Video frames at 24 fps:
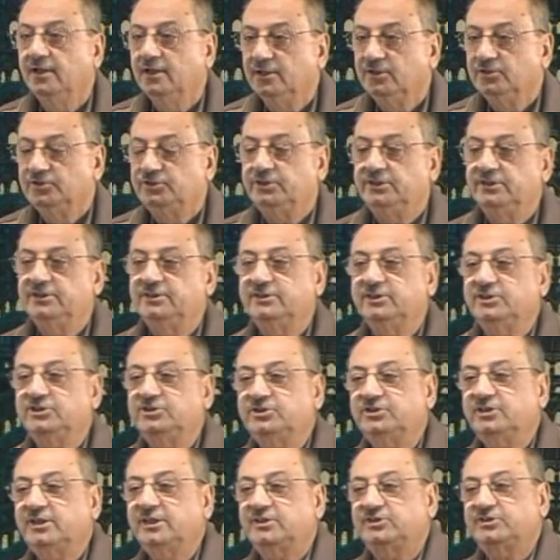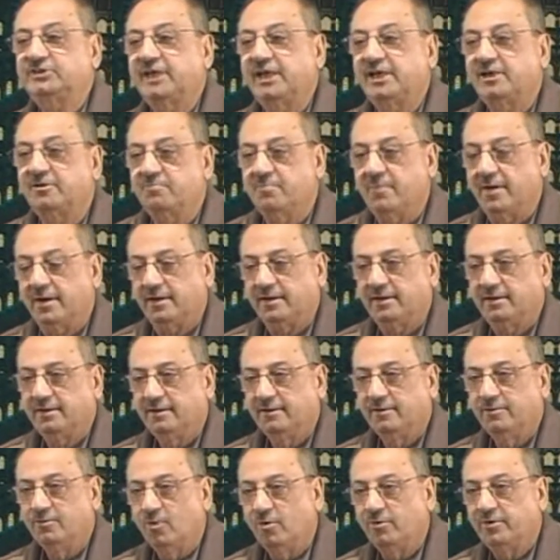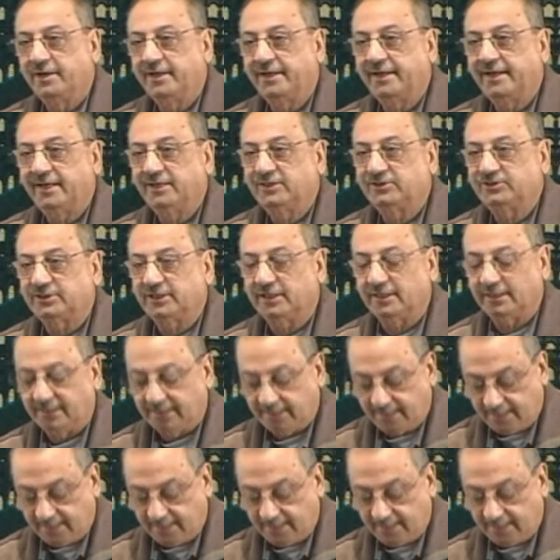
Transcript: See, this is a statement, no negation.